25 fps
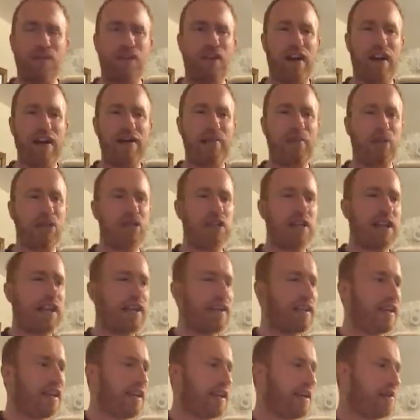very much
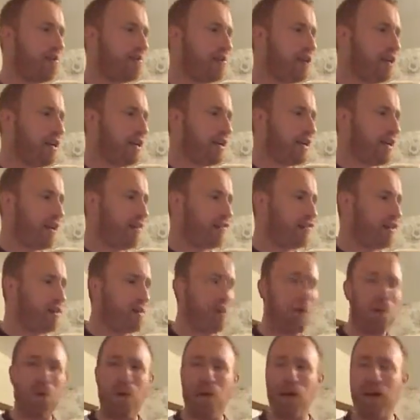like if
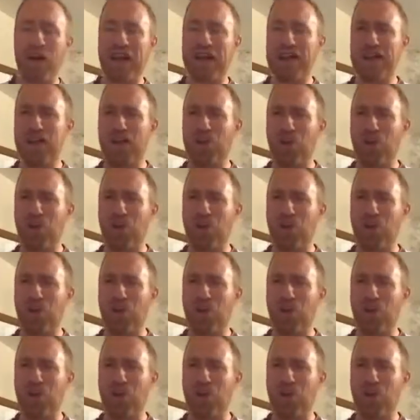you were walking